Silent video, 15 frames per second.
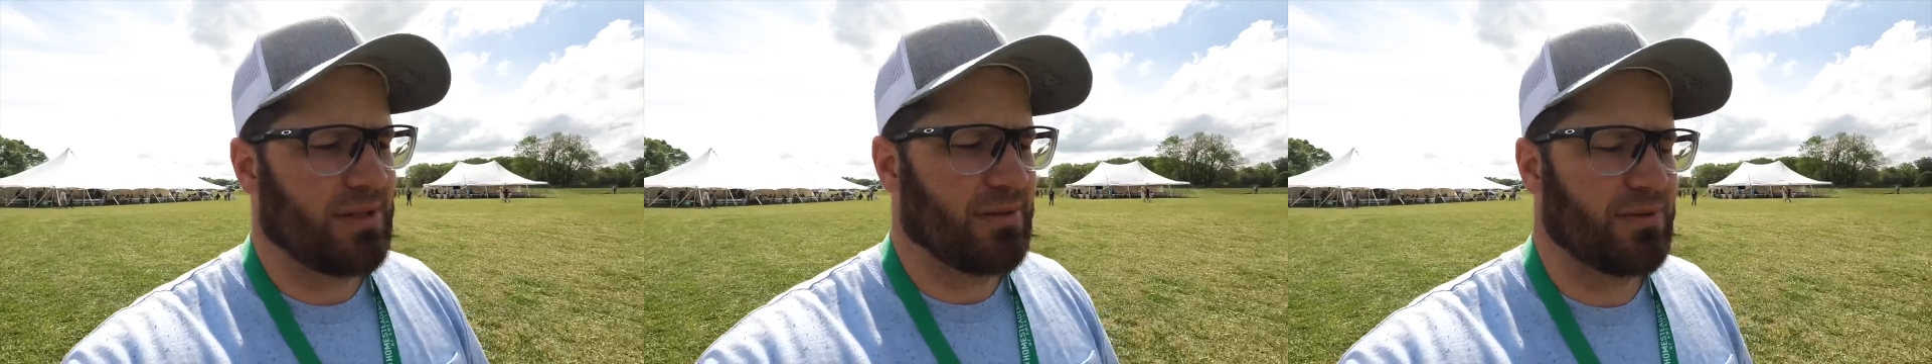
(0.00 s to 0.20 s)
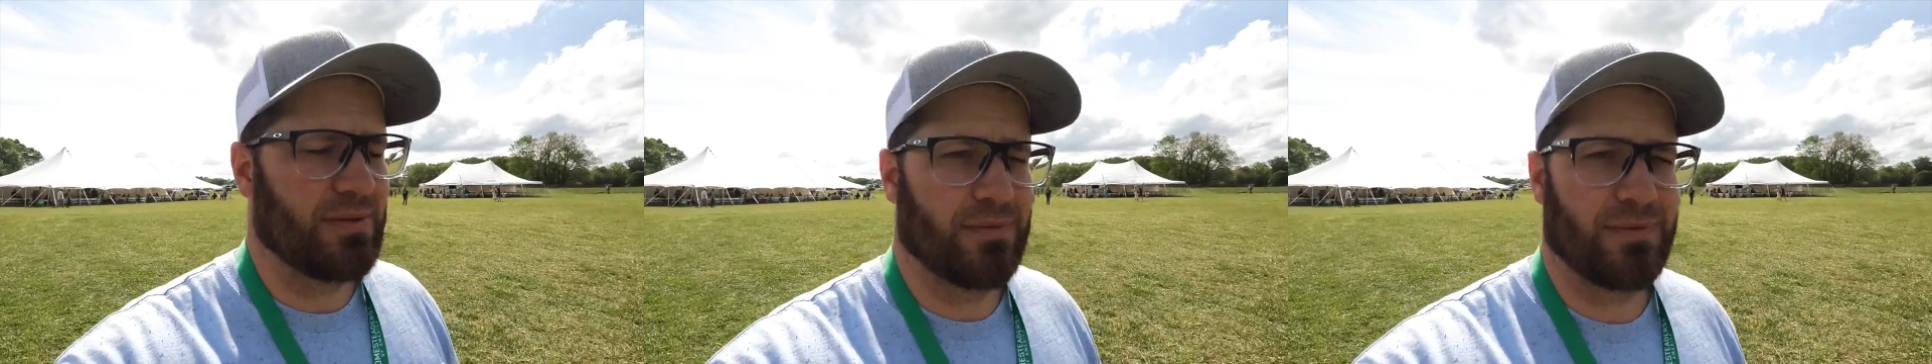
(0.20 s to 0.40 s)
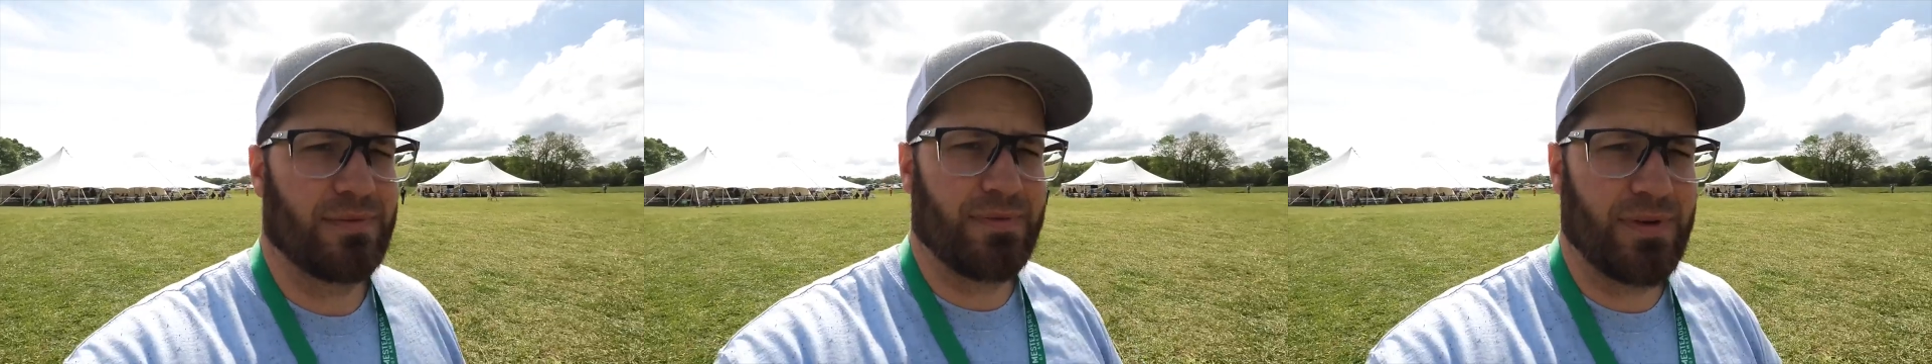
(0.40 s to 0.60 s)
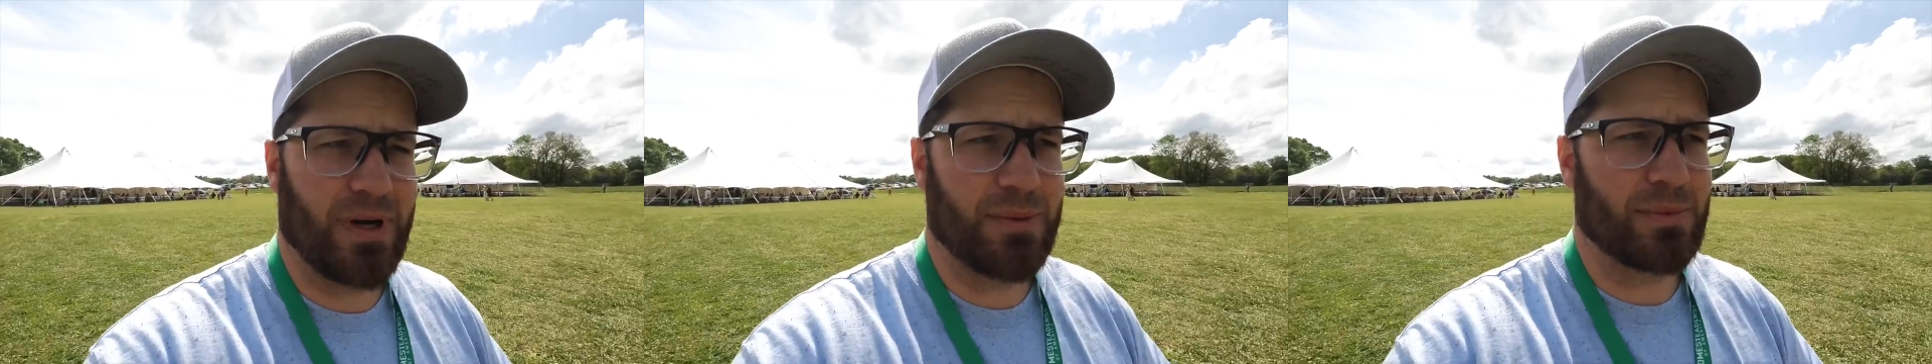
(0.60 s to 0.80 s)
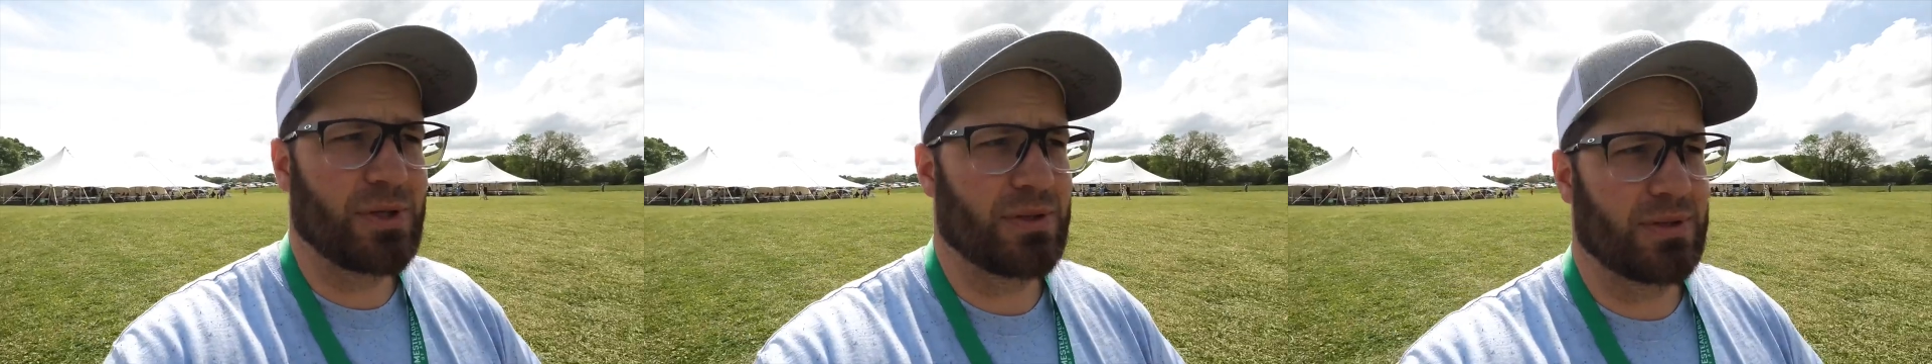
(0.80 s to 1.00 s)
from
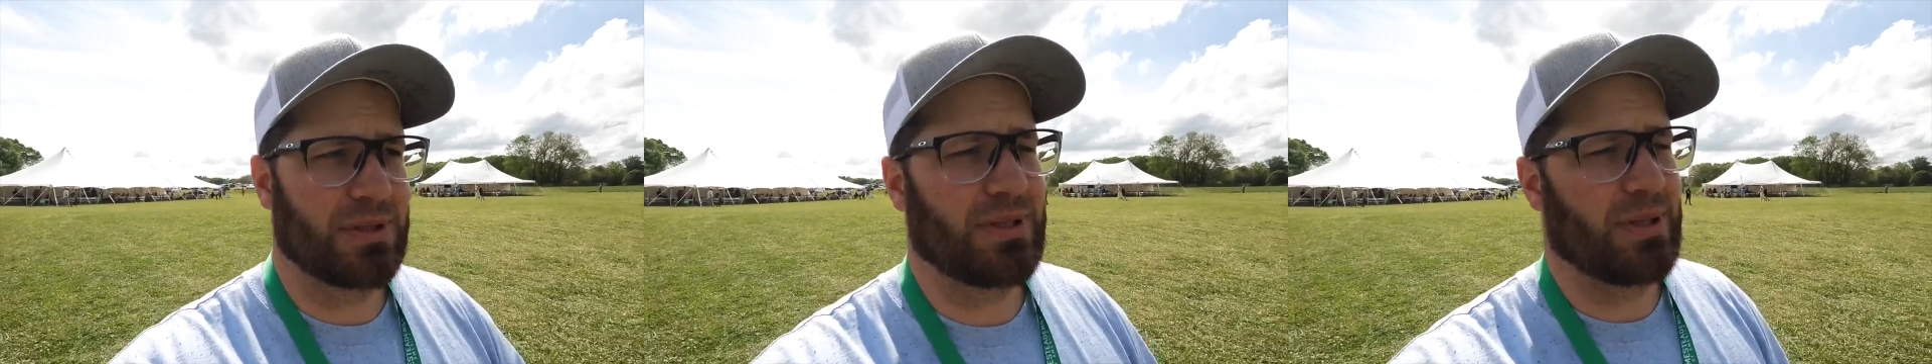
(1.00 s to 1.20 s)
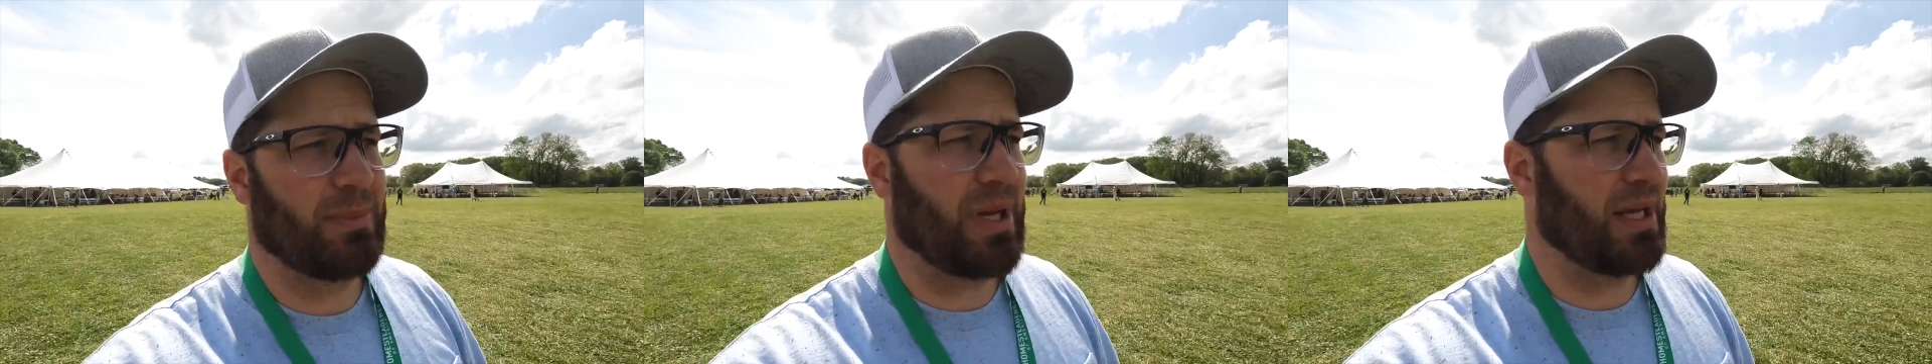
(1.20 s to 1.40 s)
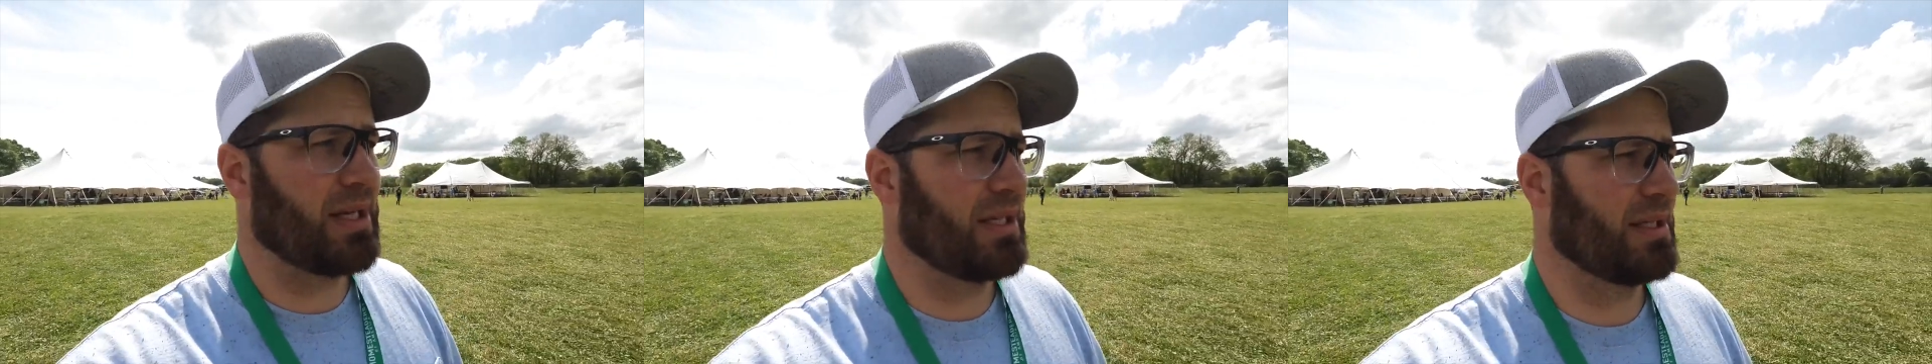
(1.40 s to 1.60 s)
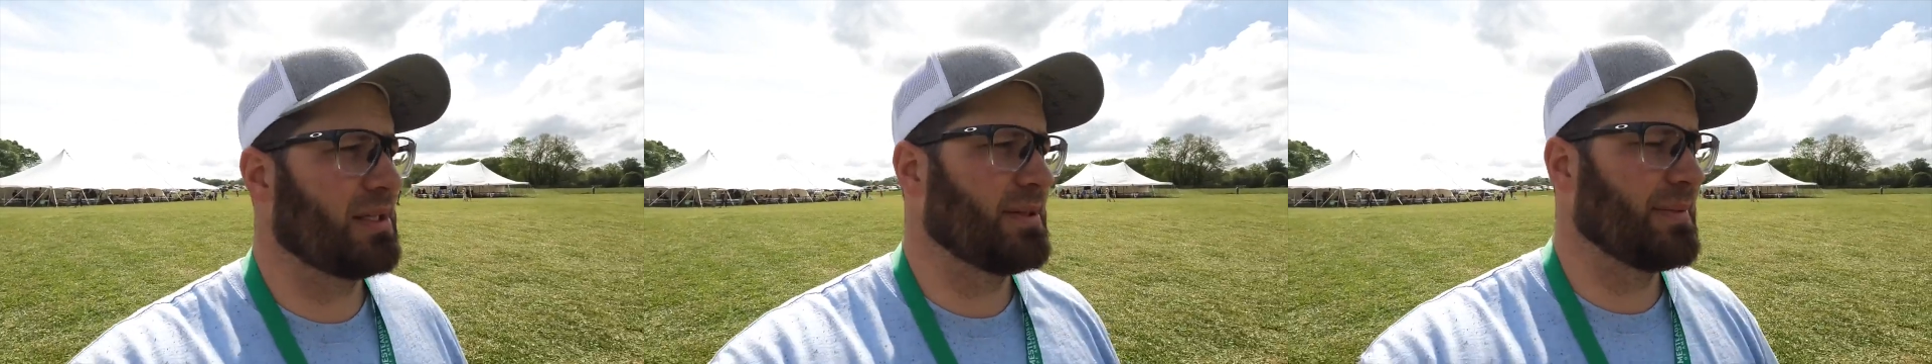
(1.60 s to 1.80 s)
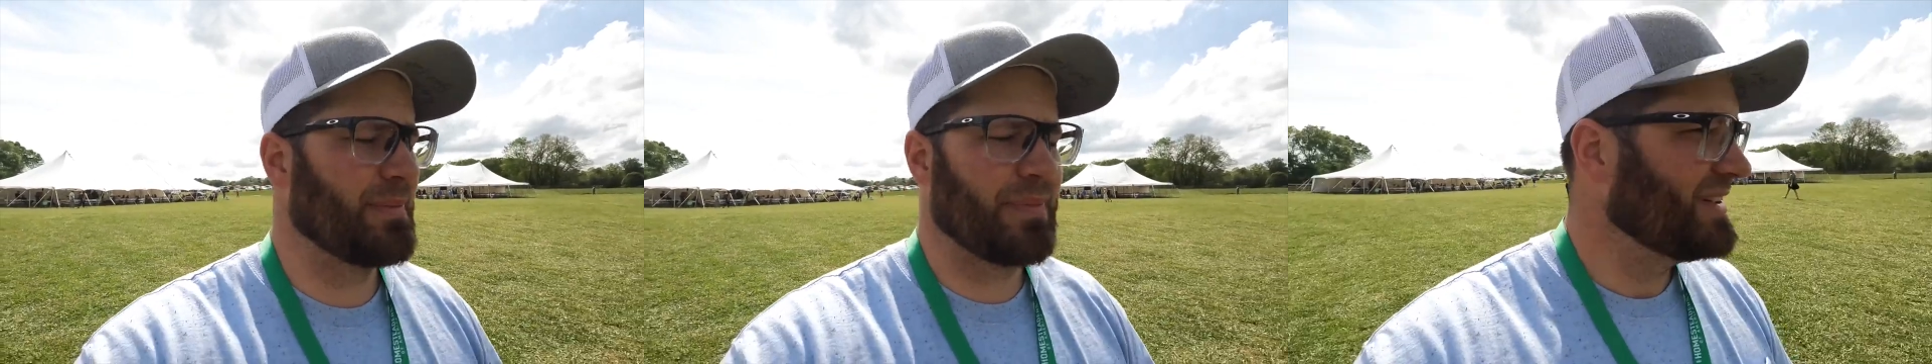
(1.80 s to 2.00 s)
Farm Girl in the Making.